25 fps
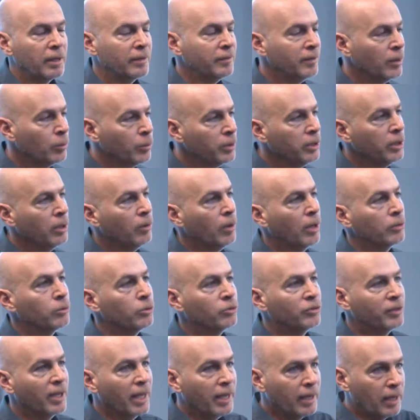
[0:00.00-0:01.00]
They said, we know how to
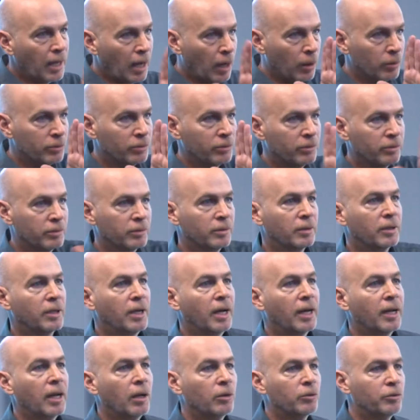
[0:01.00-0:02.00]

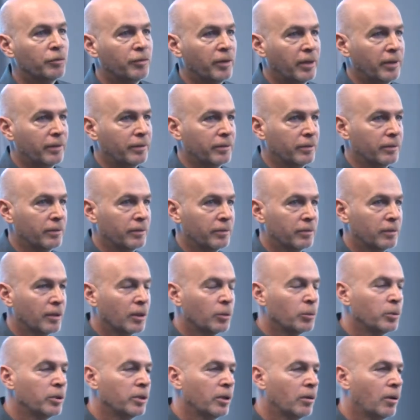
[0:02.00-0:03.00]
cut out faces,
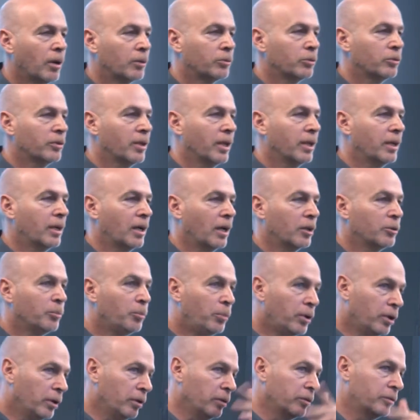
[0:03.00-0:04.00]
and we know how to take out
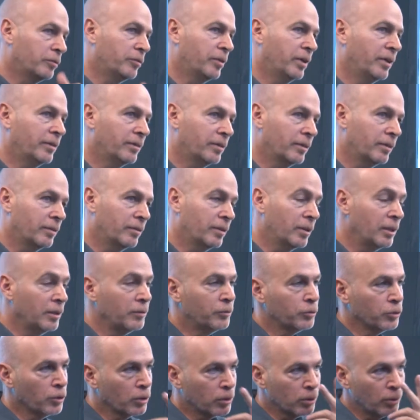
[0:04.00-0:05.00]
blurred faces, and
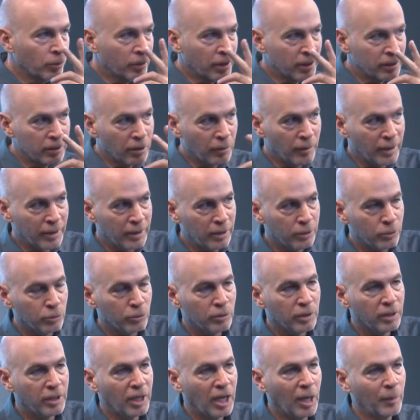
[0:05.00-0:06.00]
if you're not looking directly to
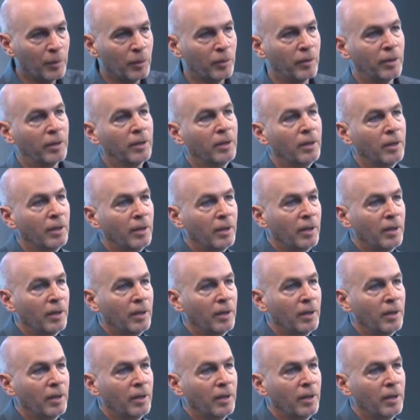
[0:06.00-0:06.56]
the camera.